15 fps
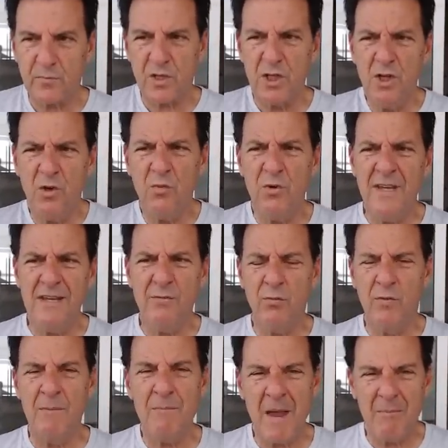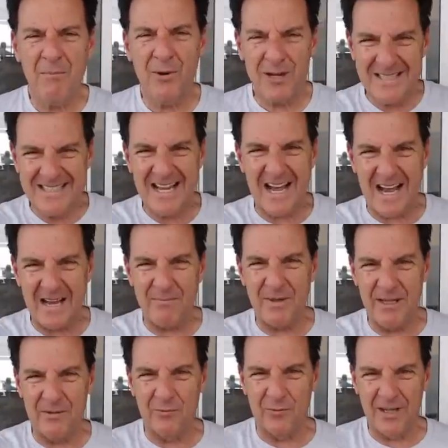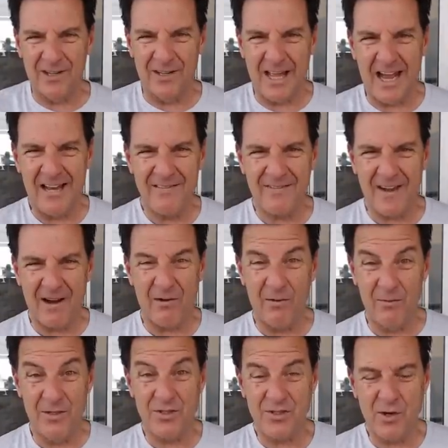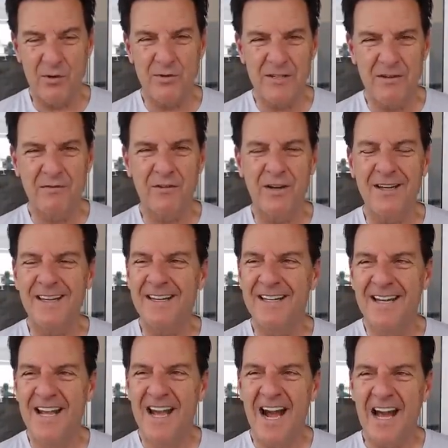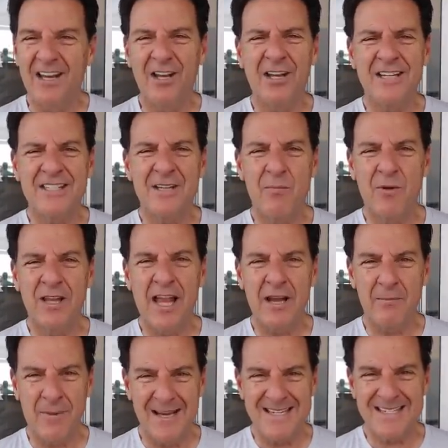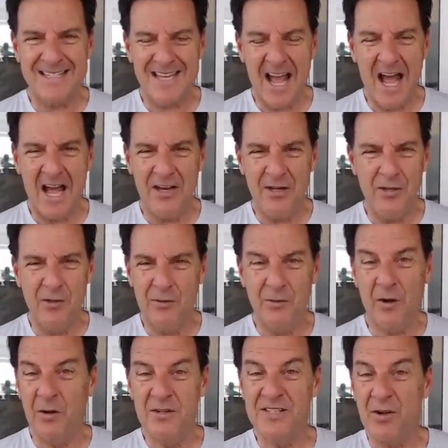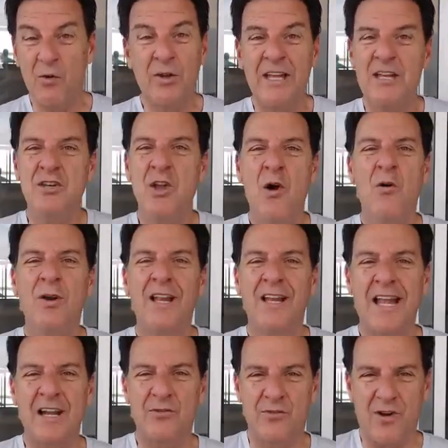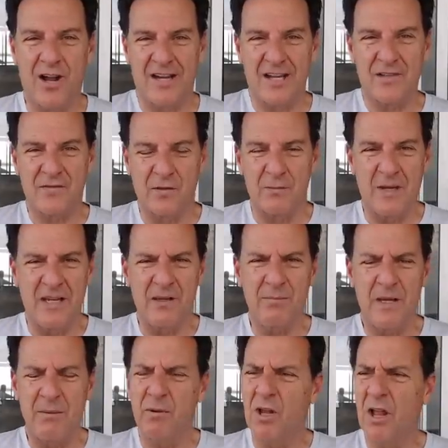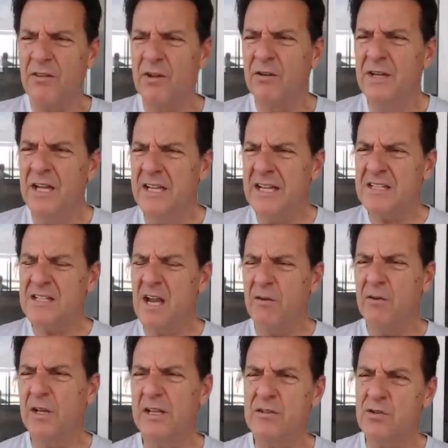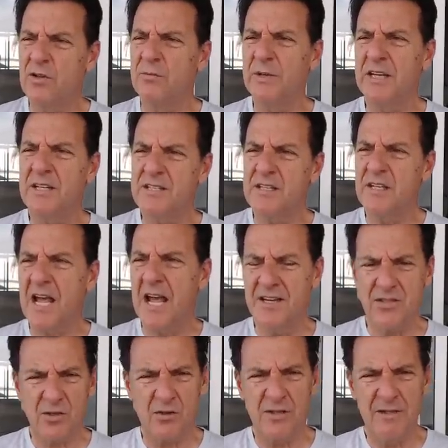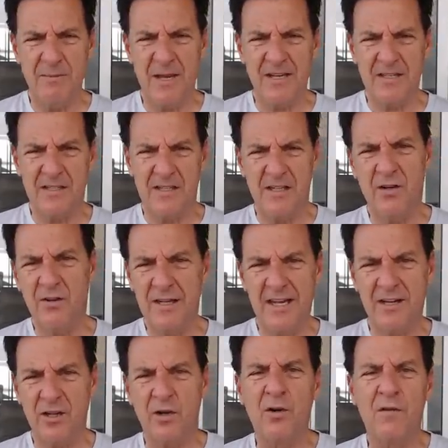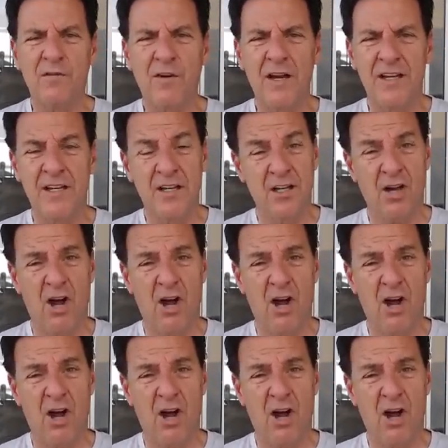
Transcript: you know, we remember a time in real life how it was so different. And I look at someone like my son, who has only known electronics for meeting people, although that's not really true, because in high school he met, you know, he had a girlfriend, and in